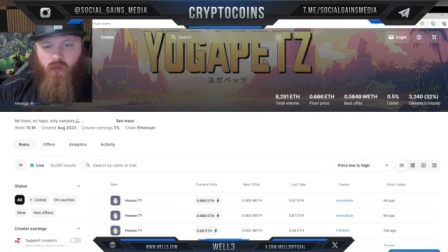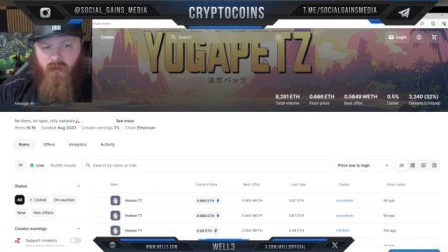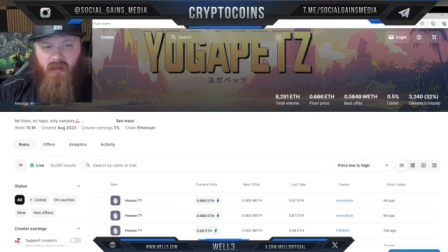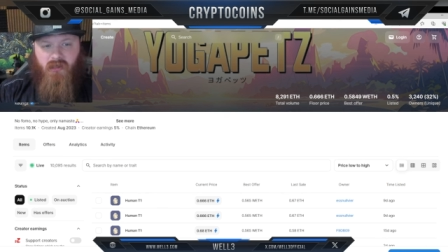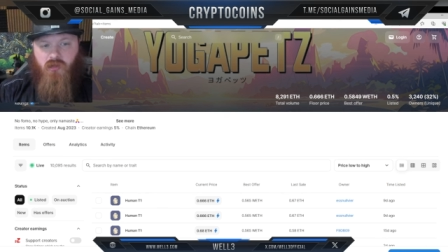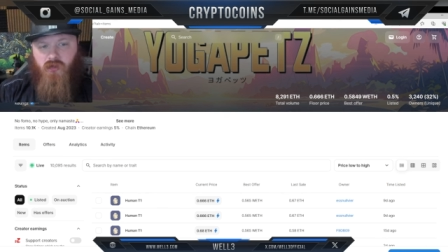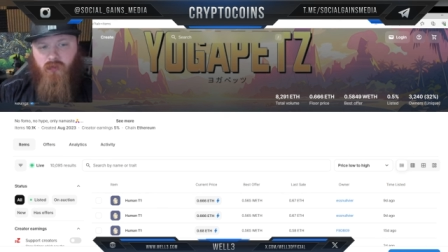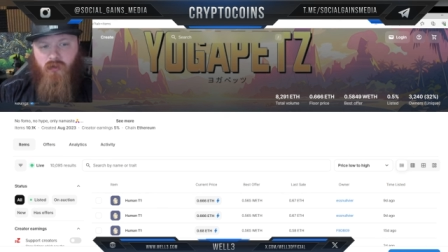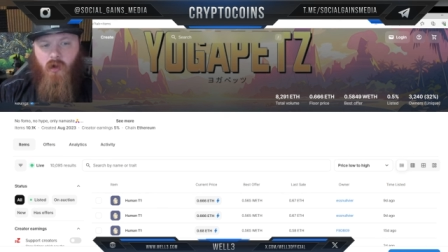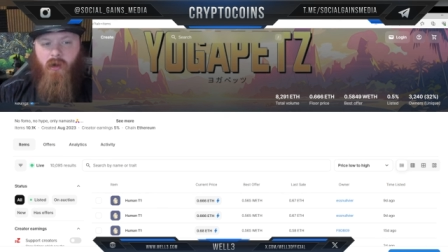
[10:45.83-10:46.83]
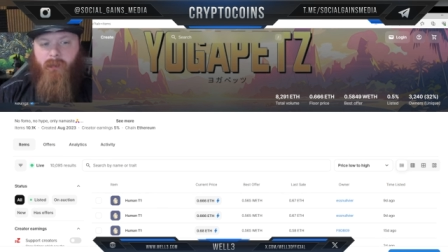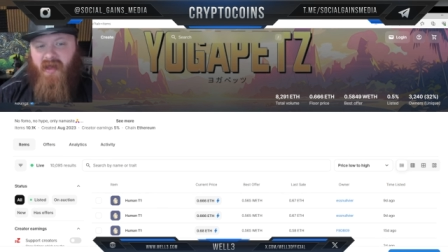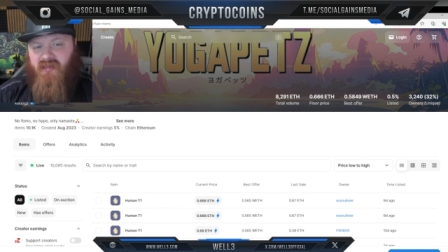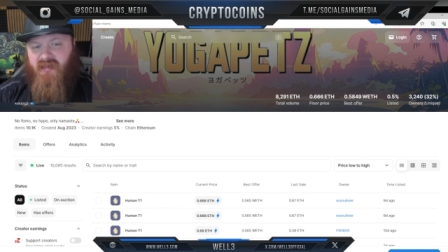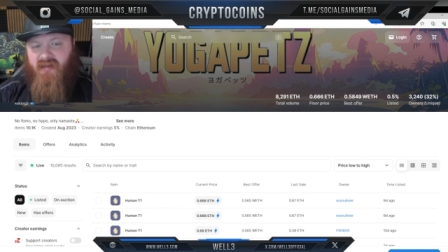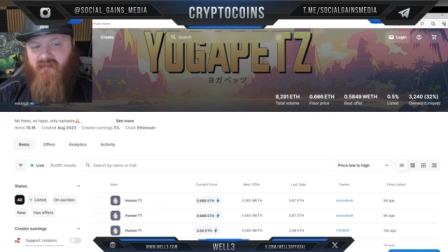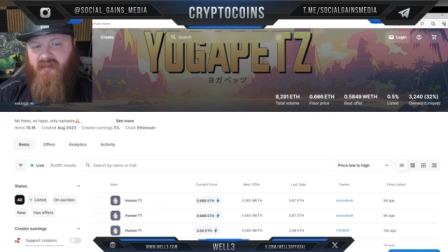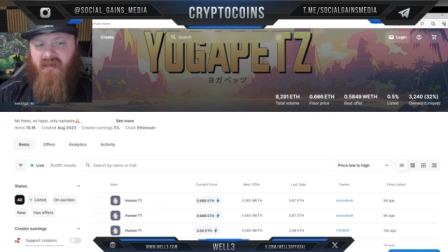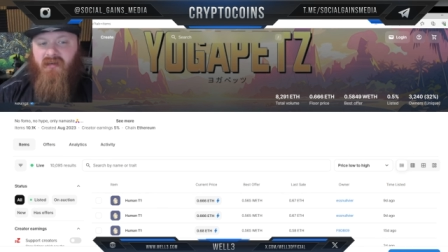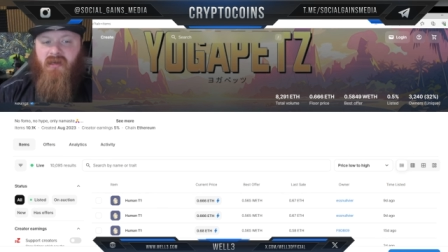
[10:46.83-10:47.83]
Each Yogapetz
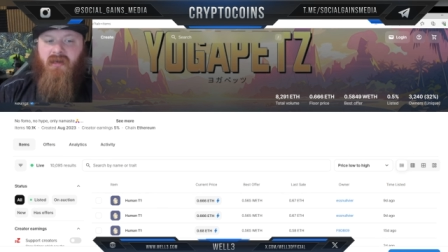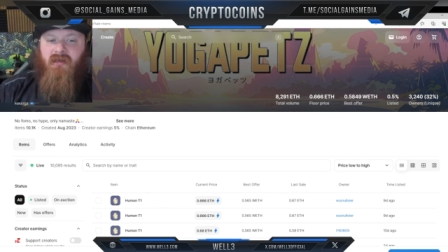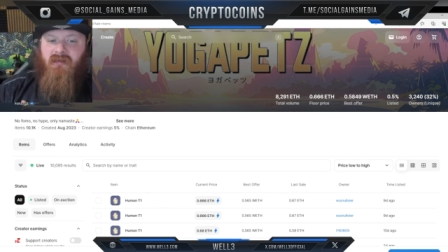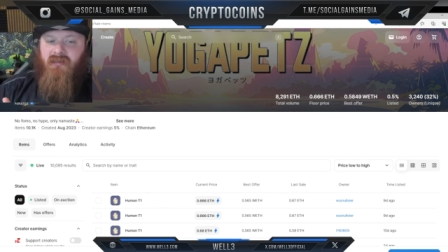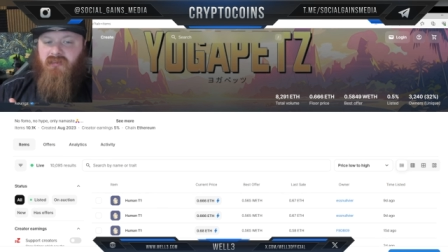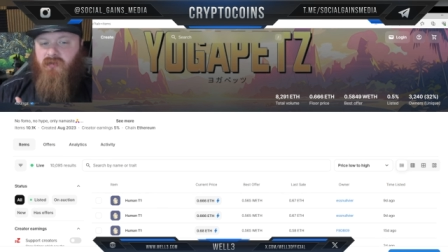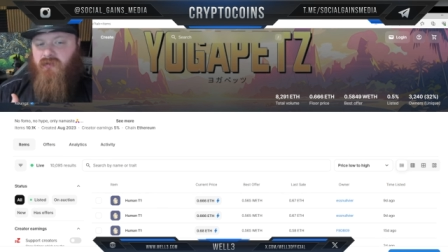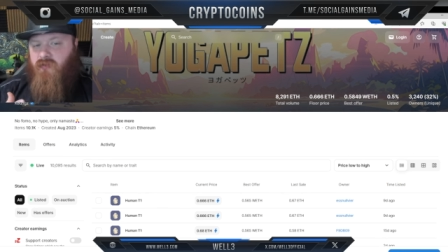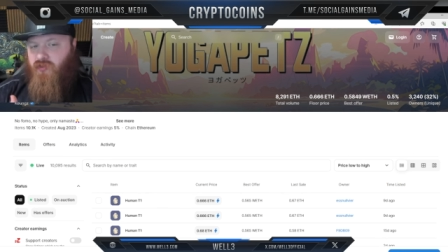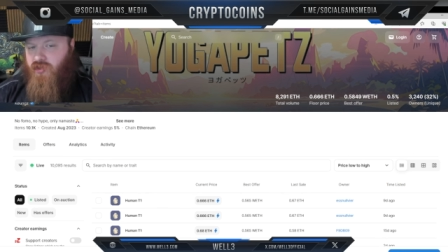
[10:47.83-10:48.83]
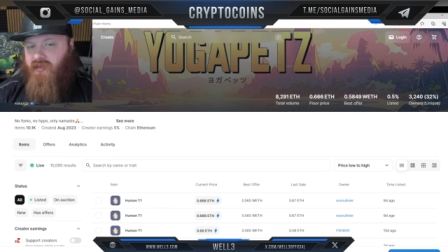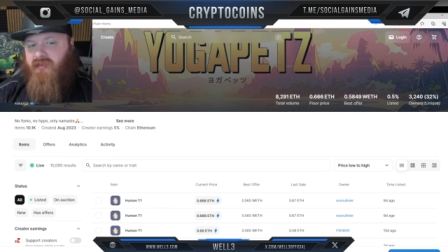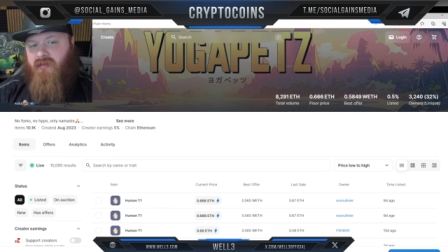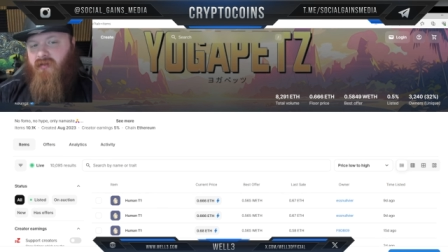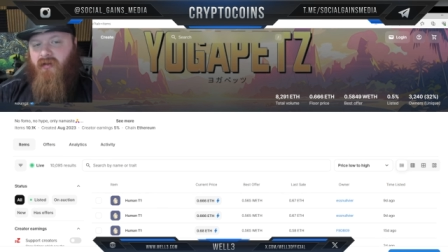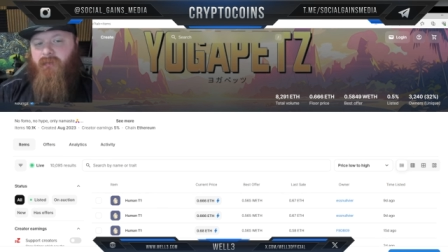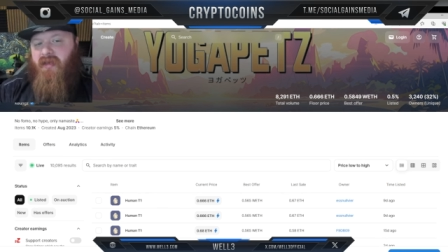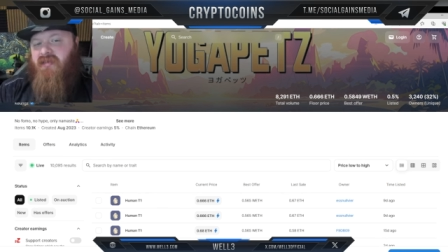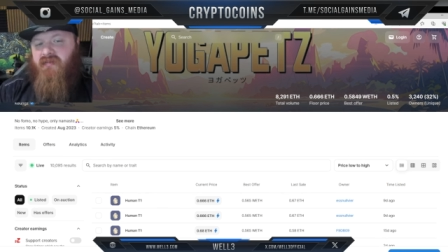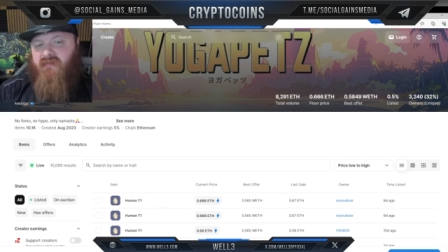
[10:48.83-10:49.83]
NFT isn't just a
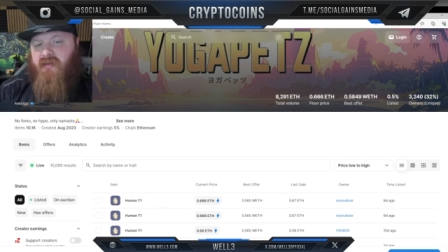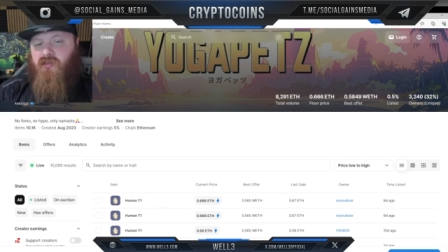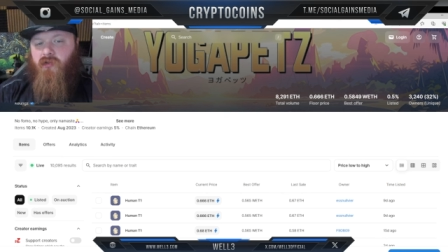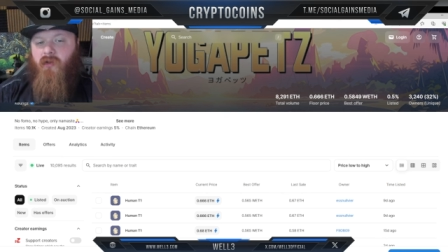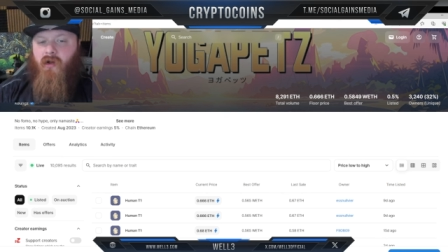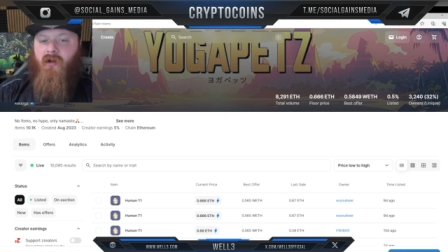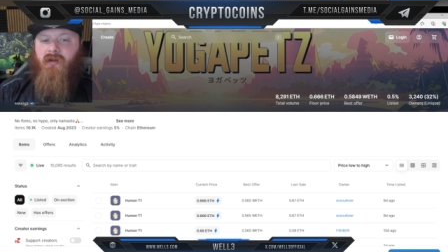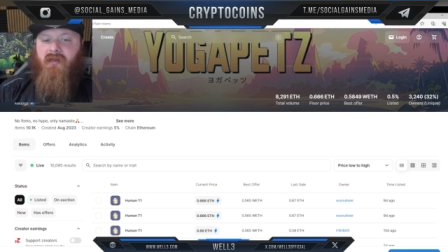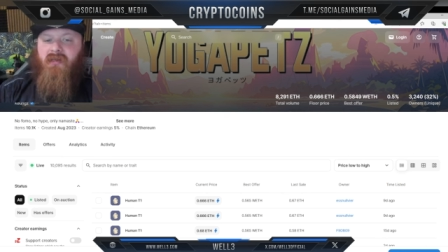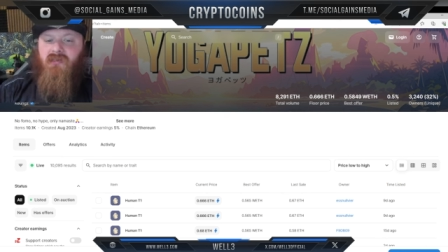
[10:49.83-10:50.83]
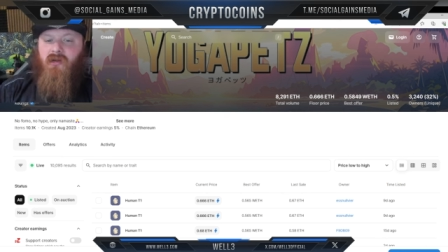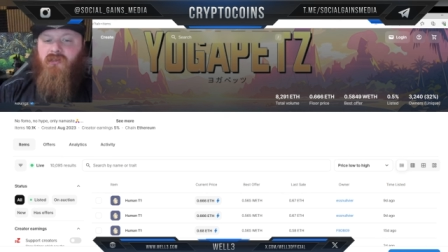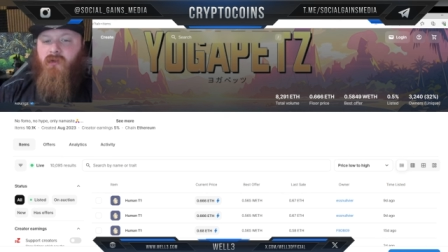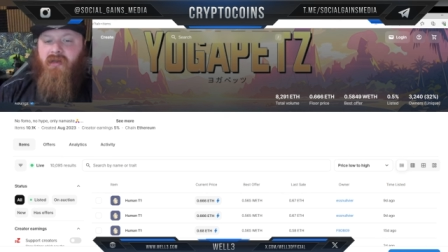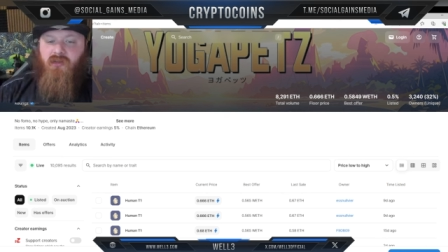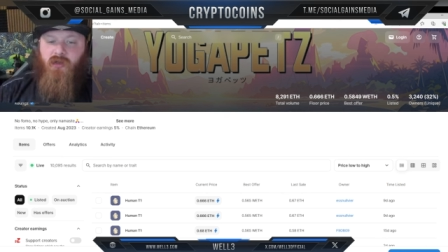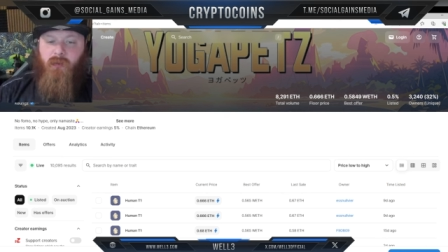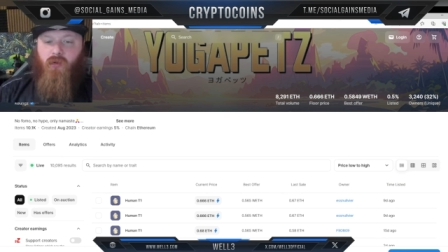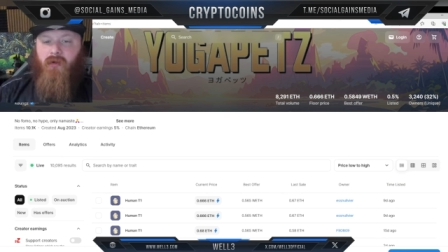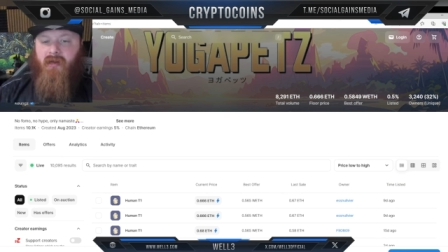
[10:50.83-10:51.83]
piece of digital art, it's also an entry
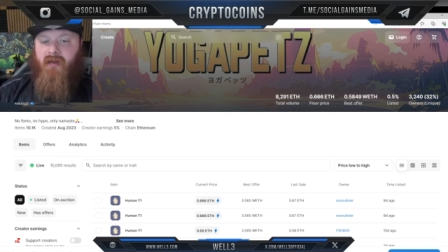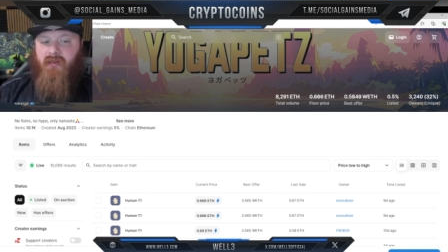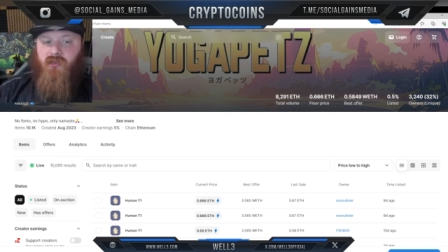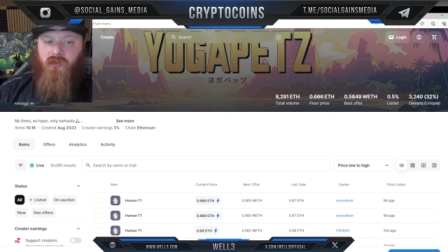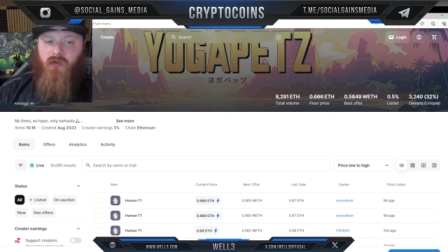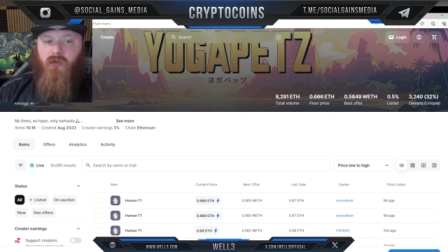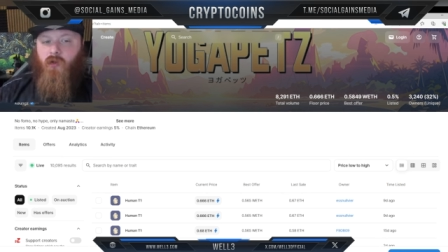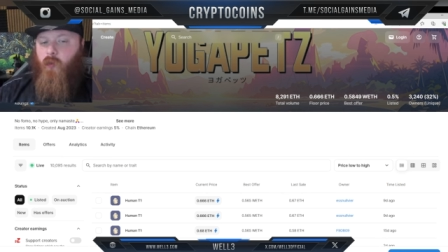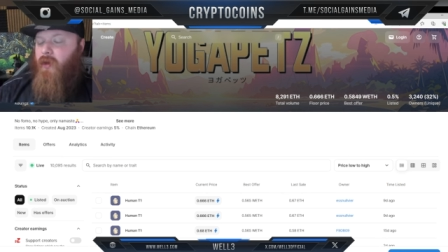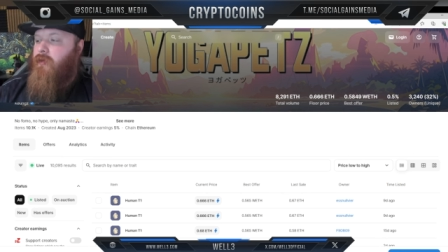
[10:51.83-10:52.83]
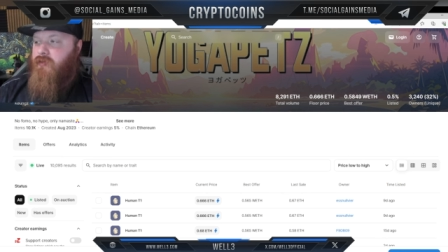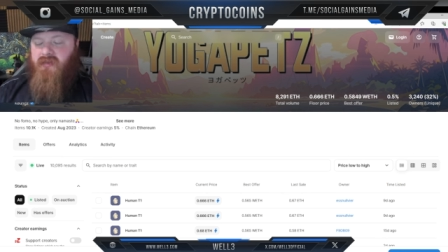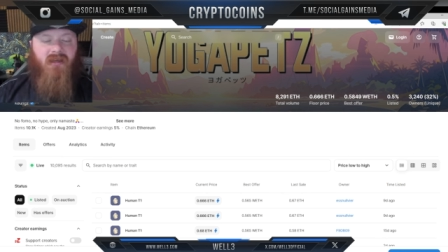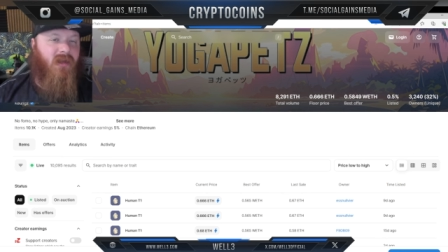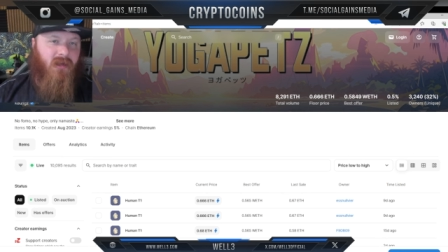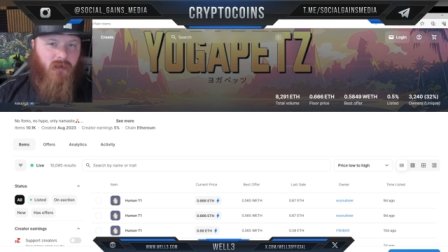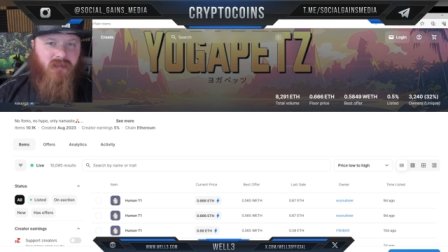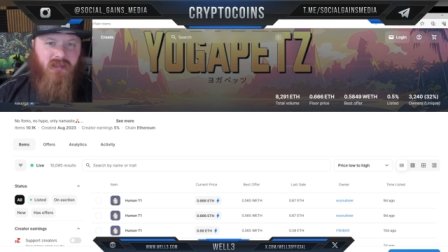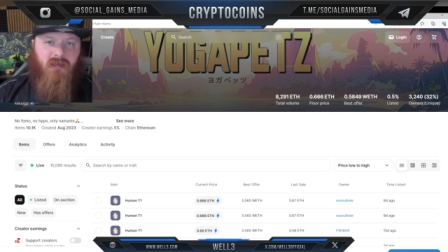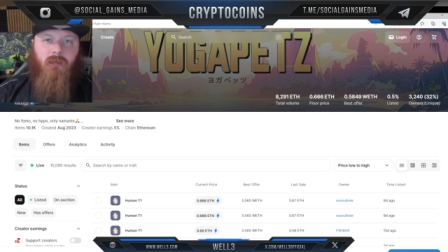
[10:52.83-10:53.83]
point into the Wells
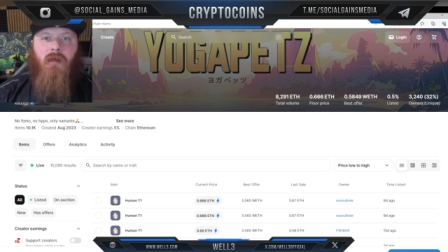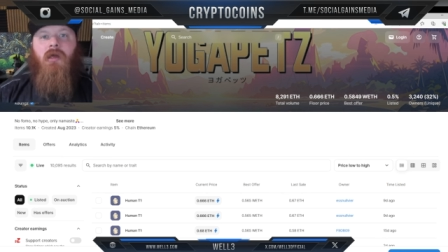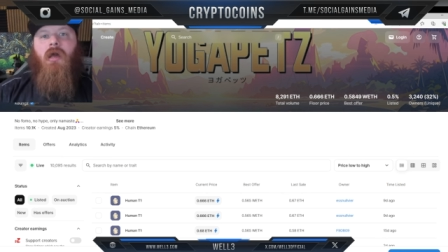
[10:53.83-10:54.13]
ecosystem.